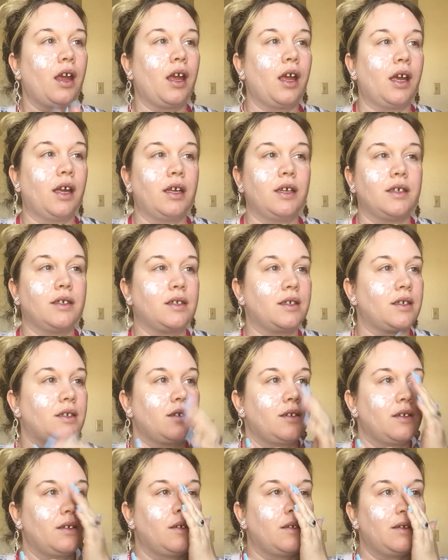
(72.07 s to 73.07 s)
and
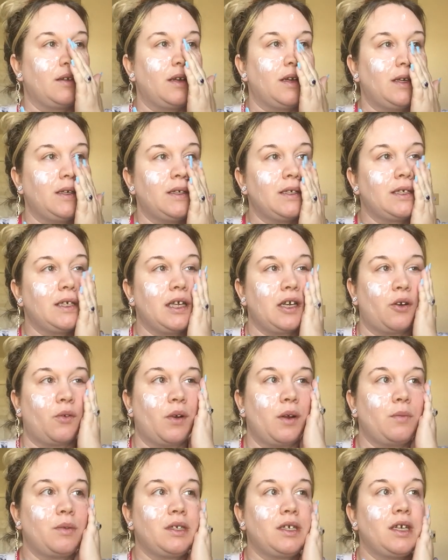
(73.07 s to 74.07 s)
it just
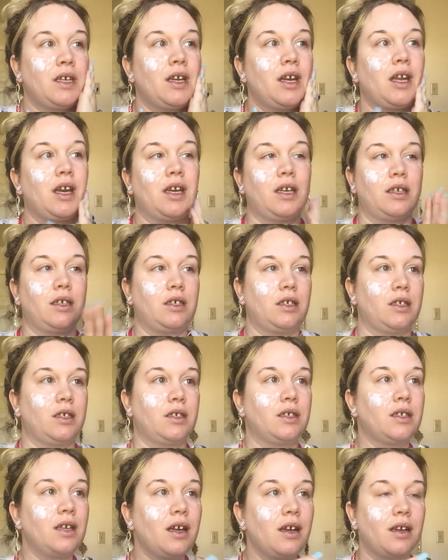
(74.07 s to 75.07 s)
interrupts it, and it
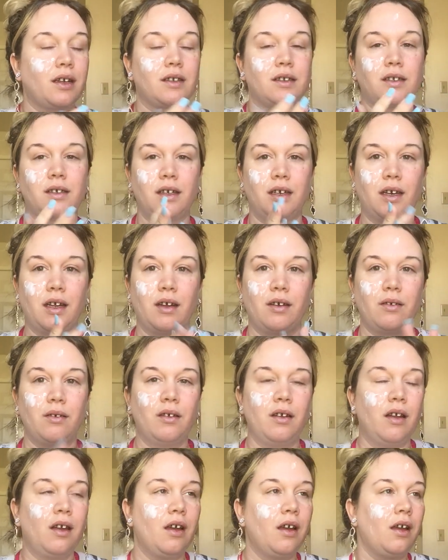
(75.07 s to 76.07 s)
just sucks, you know?
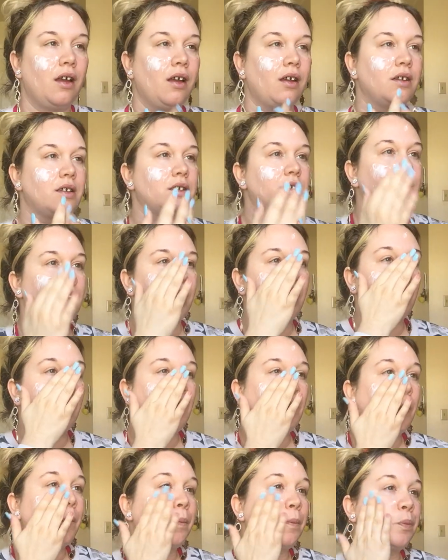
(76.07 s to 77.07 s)

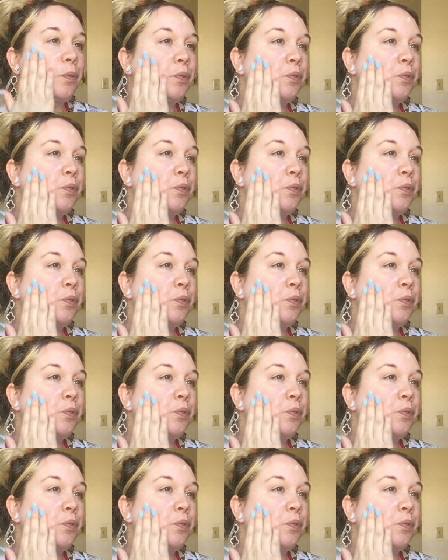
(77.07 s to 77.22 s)
So